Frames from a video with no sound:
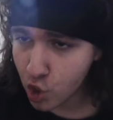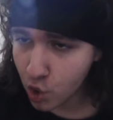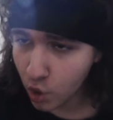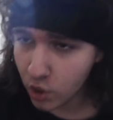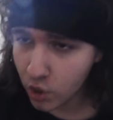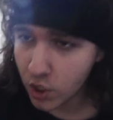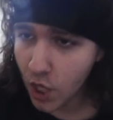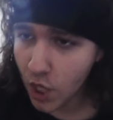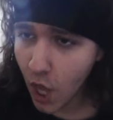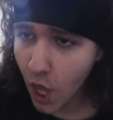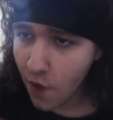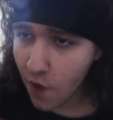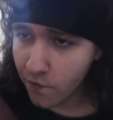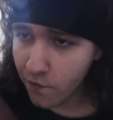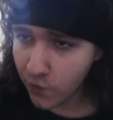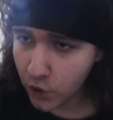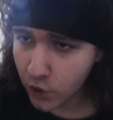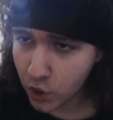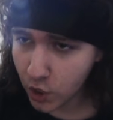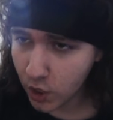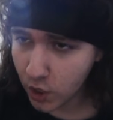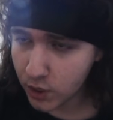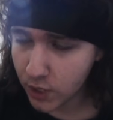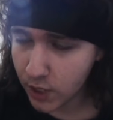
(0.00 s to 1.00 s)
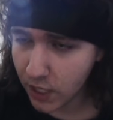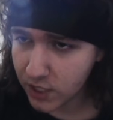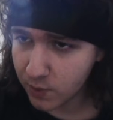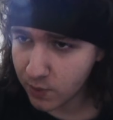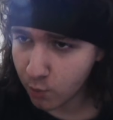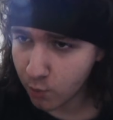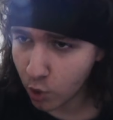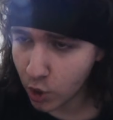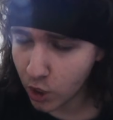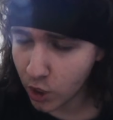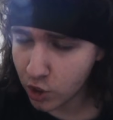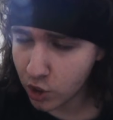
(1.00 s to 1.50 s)
not vertical slice
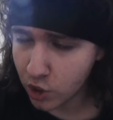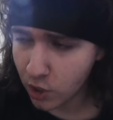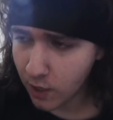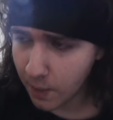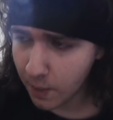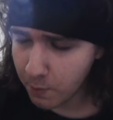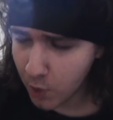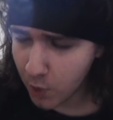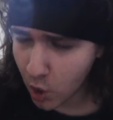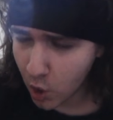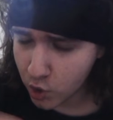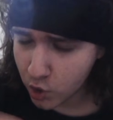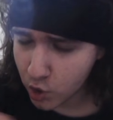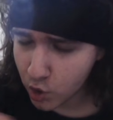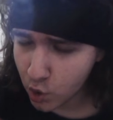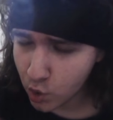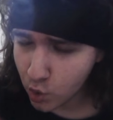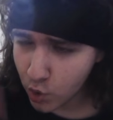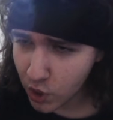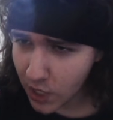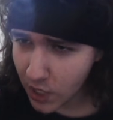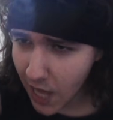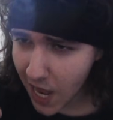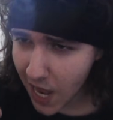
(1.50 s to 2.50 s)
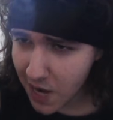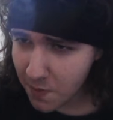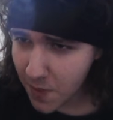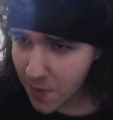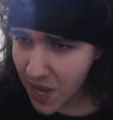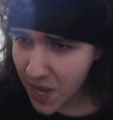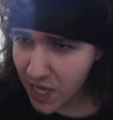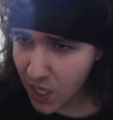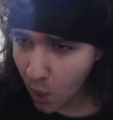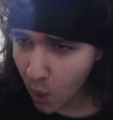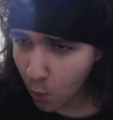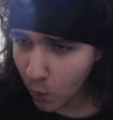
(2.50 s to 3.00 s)
production, because you can
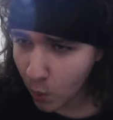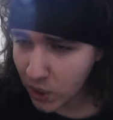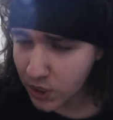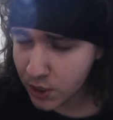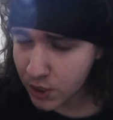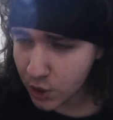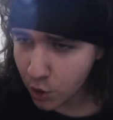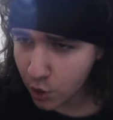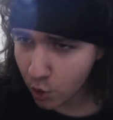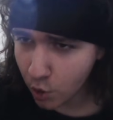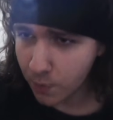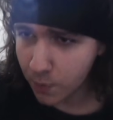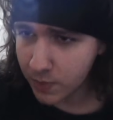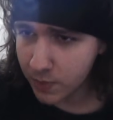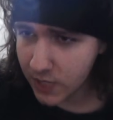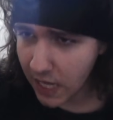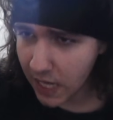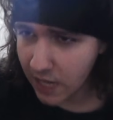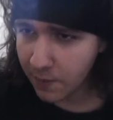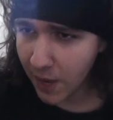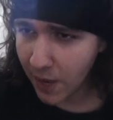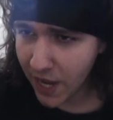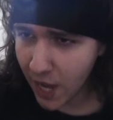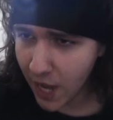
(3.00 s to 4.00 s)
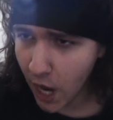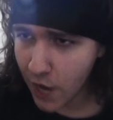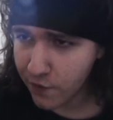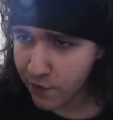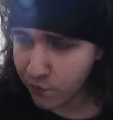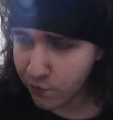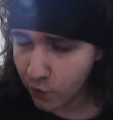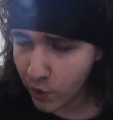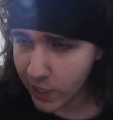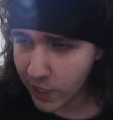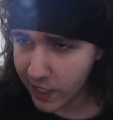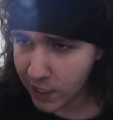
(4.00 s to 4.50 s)
make a one script anime AI
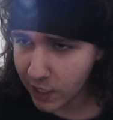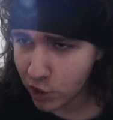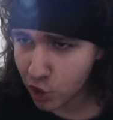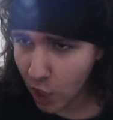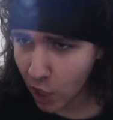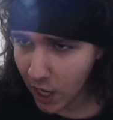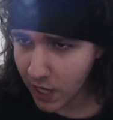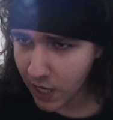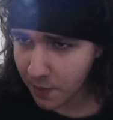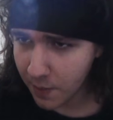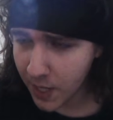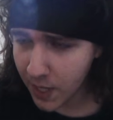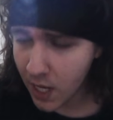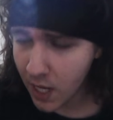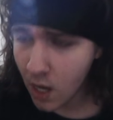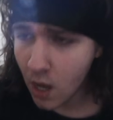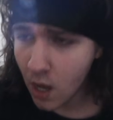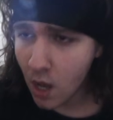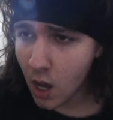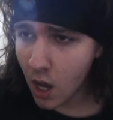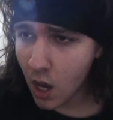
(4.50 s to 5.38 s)
for each enemy,